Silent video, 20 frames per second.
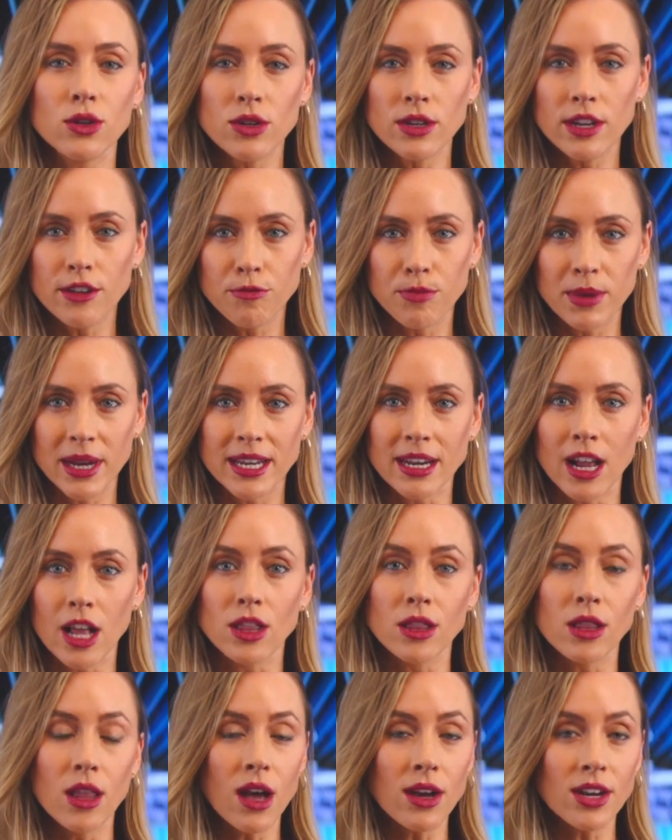could have been a
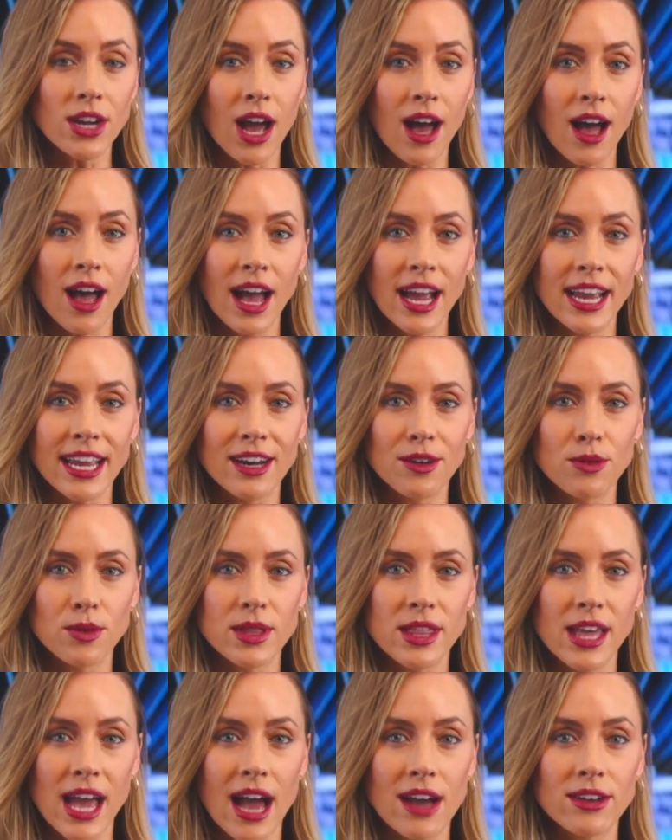lot higher
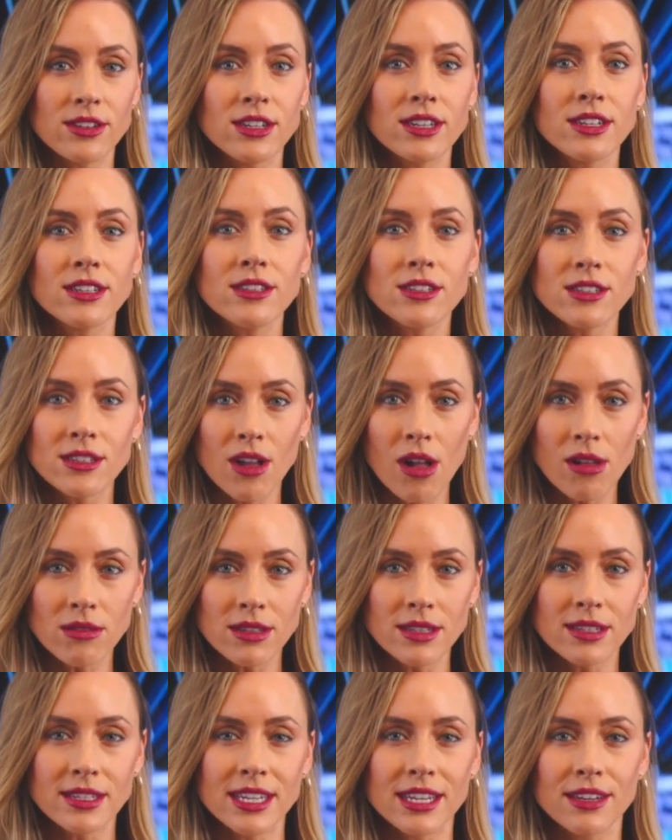without
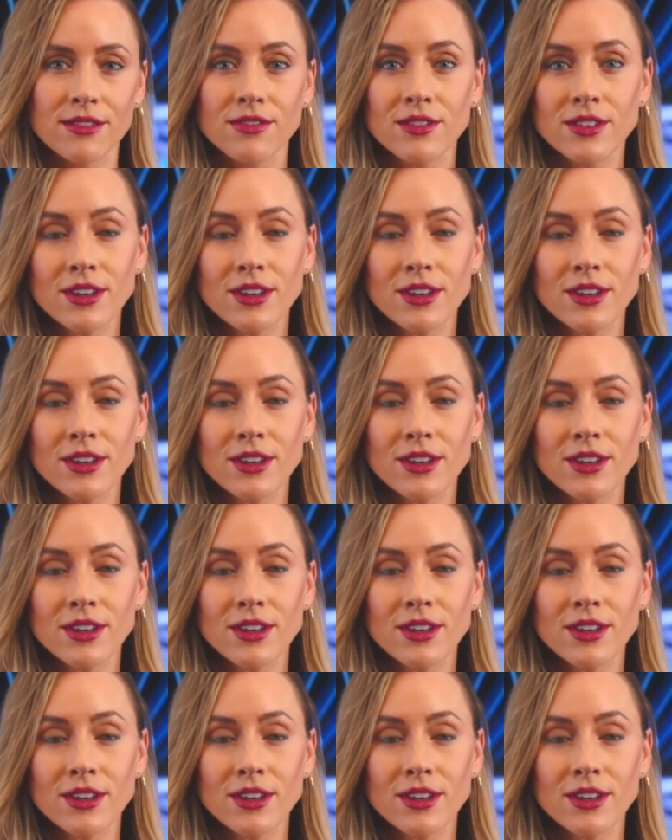consultative